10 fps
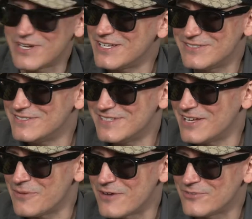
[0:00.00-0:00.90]
but
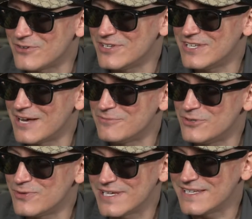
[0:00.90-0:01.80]
I'm having a good time
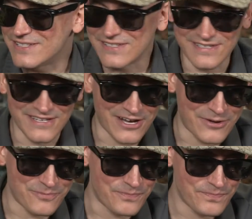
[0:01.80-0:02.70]
doing it.
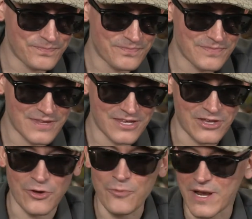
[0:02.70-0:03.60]
Um,
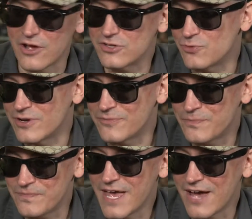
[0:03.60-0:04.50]
you know, but I also want to
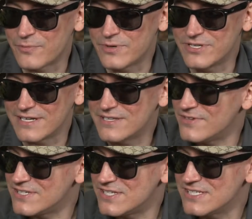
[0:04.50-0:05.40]
have a productive
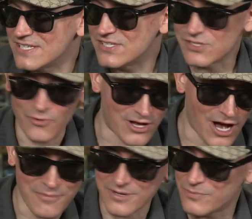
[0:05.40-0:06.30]
existence, so a
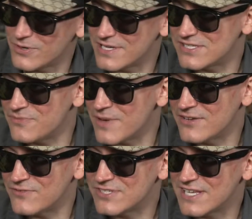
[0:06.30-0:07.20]
comic book is the
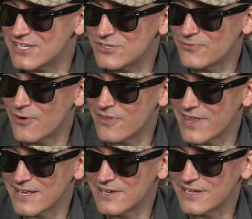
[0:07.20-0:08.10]
manifestation of all
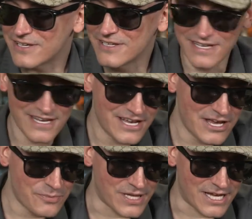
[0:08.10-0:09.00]
that uh,
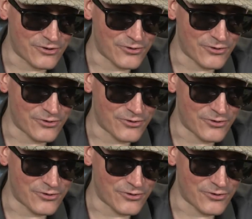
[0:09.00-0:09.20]
playing